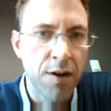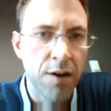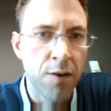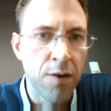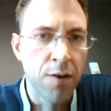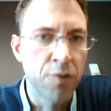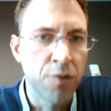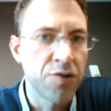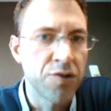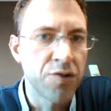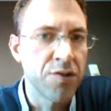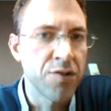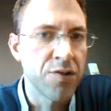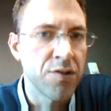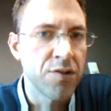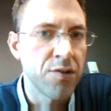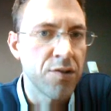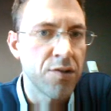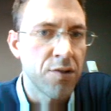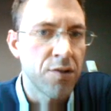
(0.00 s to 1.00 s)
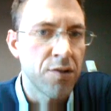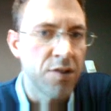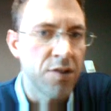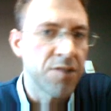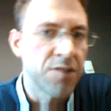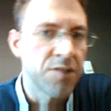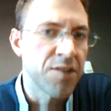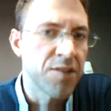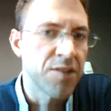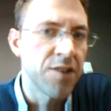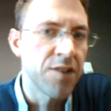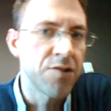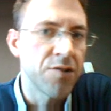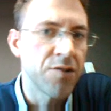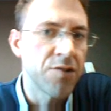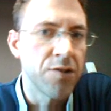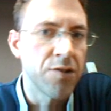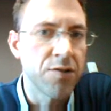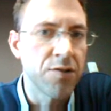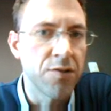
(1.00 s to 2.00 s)
which are some settings you're
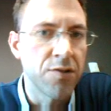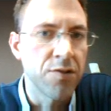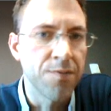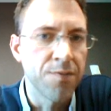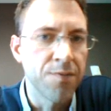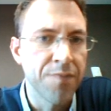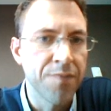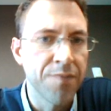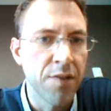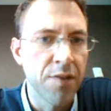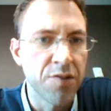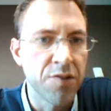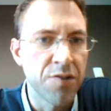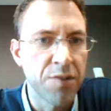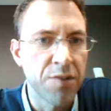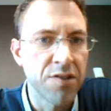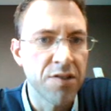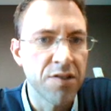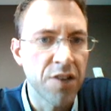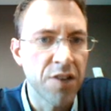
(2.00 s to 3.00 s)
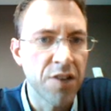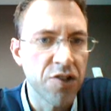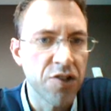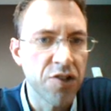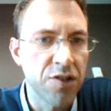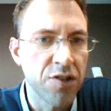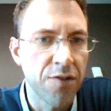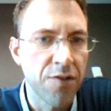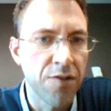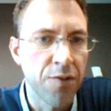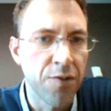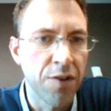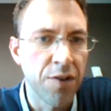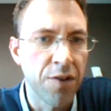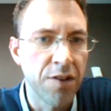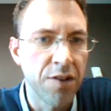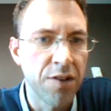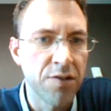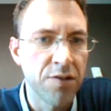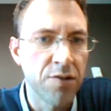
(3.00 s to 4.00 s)
used to. There's presentation, if you
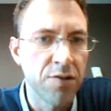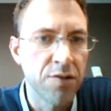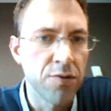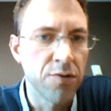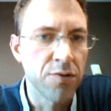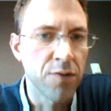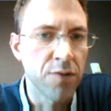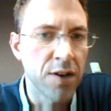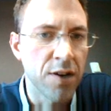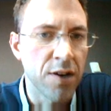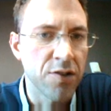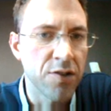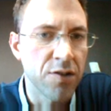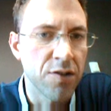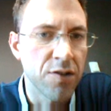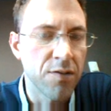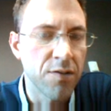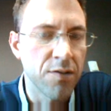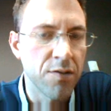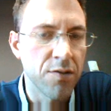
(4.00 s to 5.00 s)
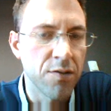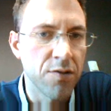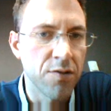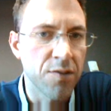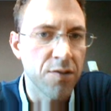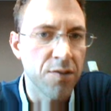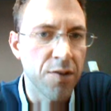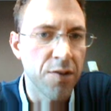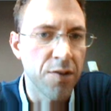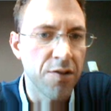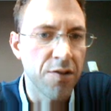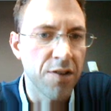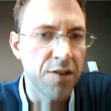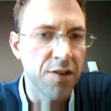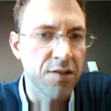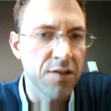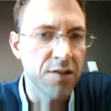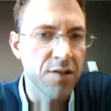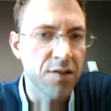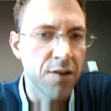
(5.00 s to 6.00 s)
needed to do some other
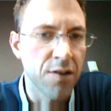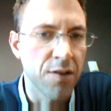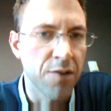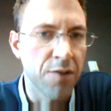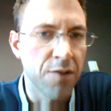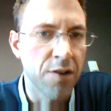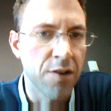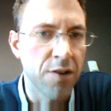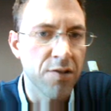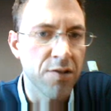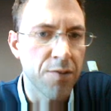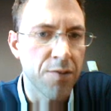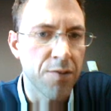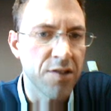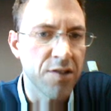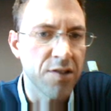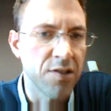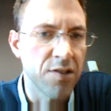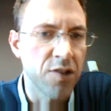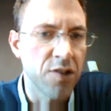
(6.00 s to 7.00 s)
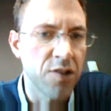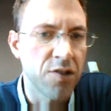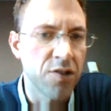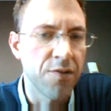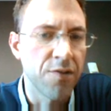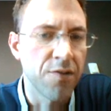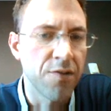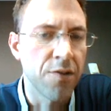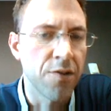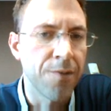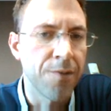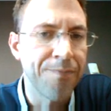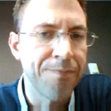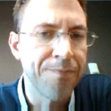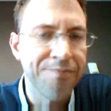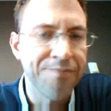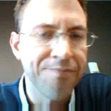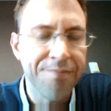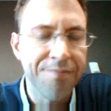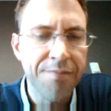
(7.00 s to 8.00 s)
things regarding to the presentation of your
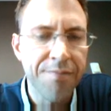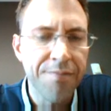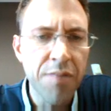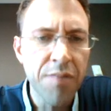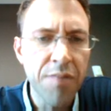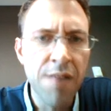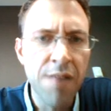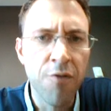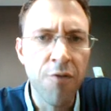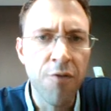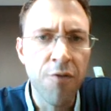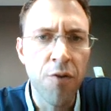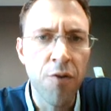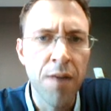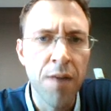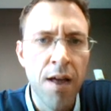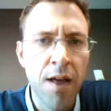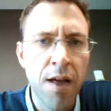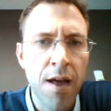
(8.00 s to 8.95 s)
form.